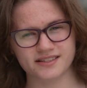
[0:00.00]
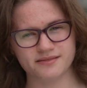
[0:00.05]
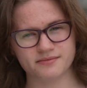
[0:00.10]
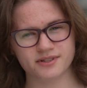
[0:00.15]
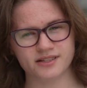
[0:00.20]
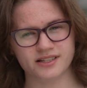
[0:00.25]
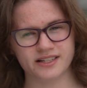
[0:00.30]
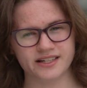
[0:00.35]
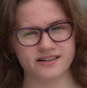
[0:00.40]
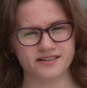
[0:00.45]
some
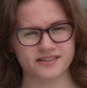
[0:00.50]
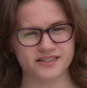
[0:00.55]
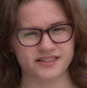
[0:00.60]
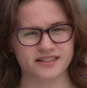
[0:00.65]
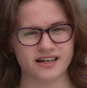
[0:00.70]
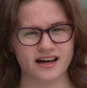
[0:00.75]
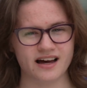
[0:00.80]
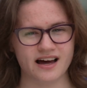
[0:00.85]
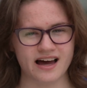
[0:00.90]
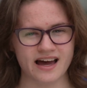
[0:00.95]
clear
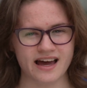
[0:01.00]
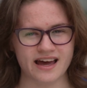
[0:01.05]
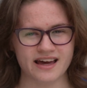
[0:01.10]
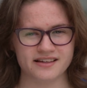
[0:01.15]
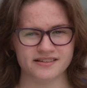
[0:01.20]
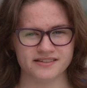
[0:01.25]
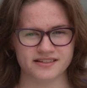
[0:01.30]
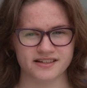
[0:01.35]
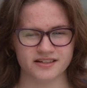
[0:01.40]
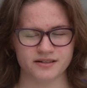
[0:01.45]

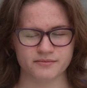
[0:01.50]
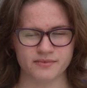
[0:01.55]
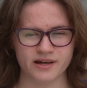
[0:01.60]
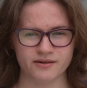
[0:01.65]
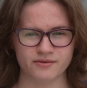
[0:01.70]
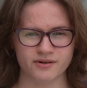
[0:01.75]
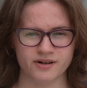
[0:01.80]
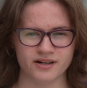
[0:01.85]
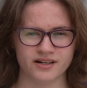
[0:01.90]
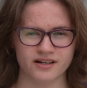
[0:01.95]
skies and you
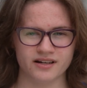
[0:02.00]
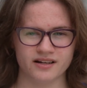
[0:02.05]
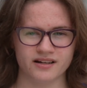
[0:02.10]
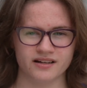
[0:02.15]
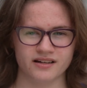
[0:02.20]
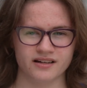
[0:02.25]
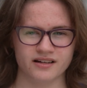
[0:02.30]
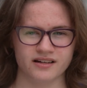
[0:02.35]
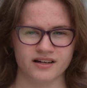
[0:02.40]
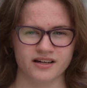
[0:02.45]
may want to
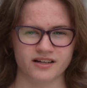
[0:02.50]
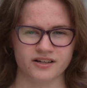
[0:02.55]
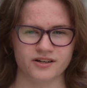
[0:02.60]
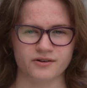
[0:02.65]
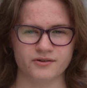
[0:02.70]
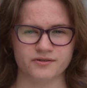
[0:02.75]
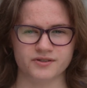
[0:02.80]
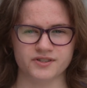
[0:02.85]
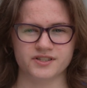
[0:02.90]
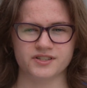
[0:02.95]

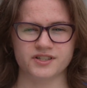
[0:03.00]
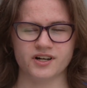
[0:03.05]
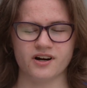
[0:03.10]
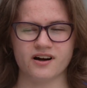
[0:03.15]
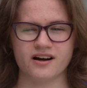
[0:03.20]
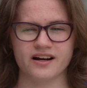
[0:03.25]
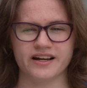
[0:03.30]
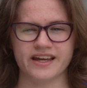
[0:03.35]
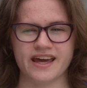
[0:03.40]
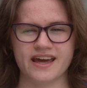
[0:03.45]
go
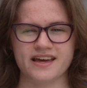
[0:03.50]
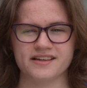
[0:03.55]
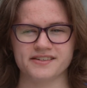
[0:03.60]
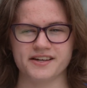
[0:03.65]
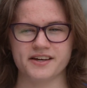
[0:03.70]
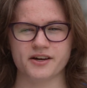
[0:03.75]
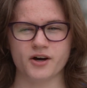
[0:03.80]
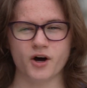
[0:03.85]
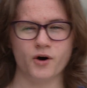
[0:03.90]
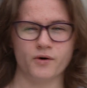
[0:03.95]

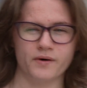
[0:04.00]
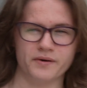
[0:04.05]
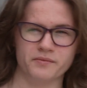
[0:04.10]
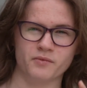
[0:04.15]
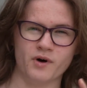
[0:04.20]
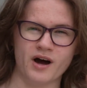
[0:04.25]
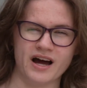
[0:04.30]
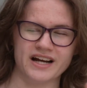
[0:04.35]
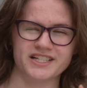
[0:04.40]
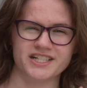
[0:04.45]
stargazing. Oh,
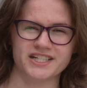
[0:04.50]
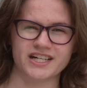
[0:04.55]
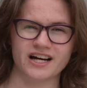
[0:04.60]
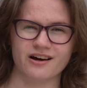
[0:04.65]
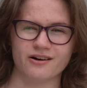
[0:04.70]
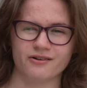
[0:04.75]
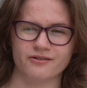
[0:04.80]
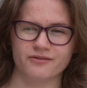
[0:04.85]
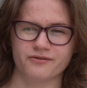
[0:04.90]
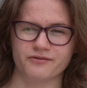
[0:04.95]
and watch
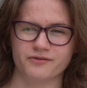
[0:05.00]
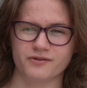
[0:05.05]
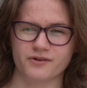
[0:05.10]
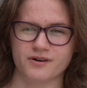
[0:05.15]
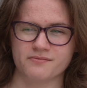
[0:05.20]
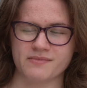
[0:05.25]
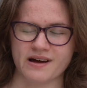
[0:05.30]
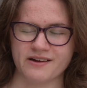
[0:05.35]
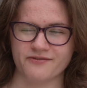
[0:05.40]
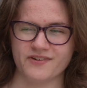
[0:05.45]
out
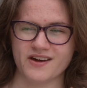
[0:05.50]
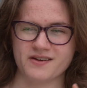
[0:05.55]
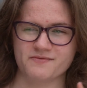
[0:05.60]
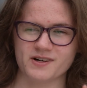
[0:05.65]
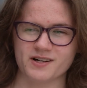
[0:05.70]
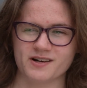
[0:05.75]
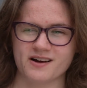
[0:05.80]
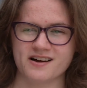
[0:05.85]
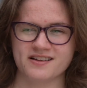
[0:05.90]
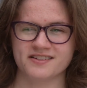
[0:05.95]
for my
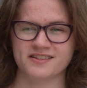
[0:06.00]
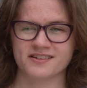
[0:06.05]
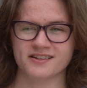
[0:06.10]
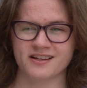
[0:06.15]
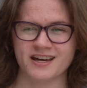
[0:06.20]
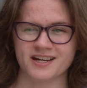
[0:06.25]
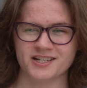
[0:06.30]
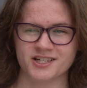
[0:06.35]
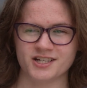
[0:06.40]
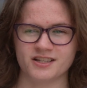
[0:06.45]
favorite
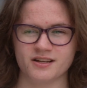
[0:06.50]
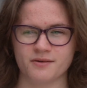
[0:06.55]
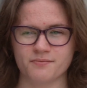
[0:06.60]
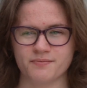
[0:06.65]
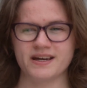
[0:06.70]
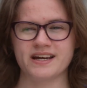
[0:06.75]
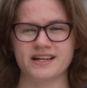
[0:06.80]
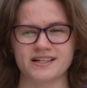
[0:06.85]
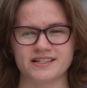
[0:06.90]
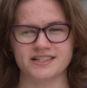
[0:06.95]
constellation, the
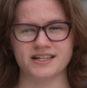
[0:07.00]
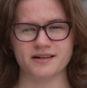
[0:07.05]
Big